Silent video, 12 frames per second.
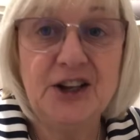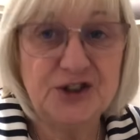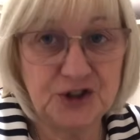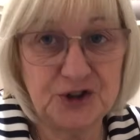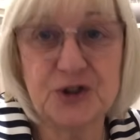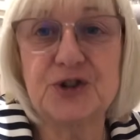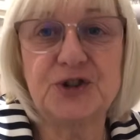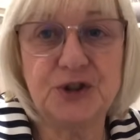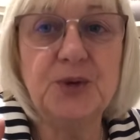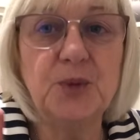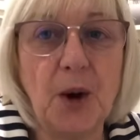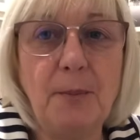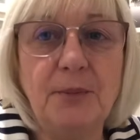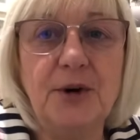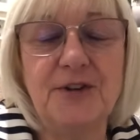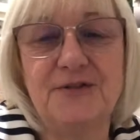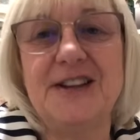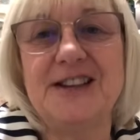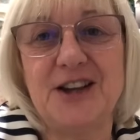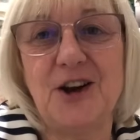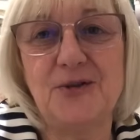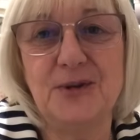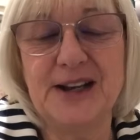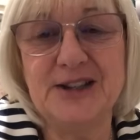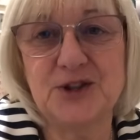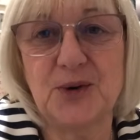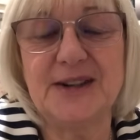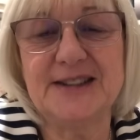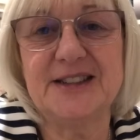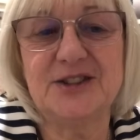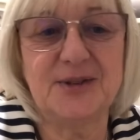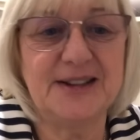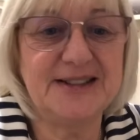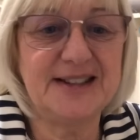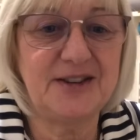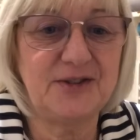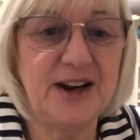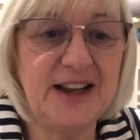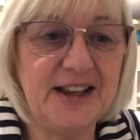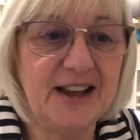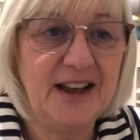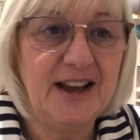to just do one more video in 2023.